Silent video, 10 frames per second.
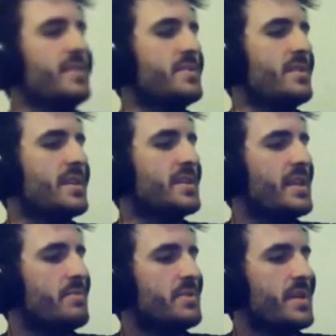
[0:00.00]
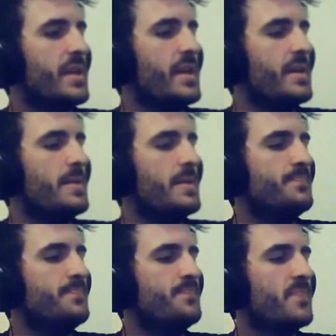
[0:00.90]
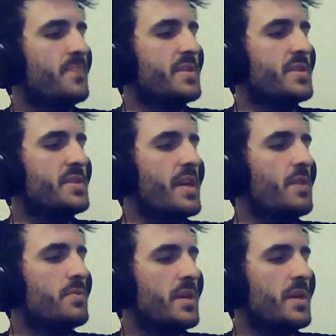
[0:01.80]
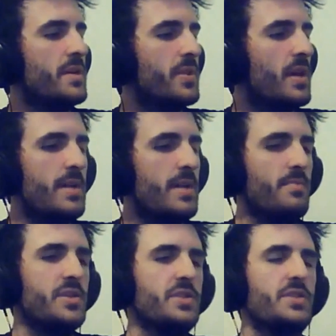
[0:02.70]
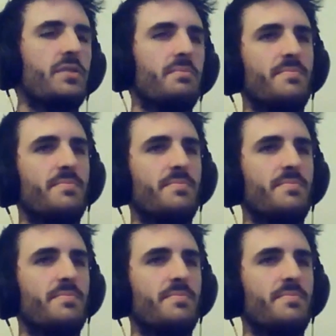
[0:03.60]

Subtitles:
like I said, it was it's a sequel to Under the Garden, which is,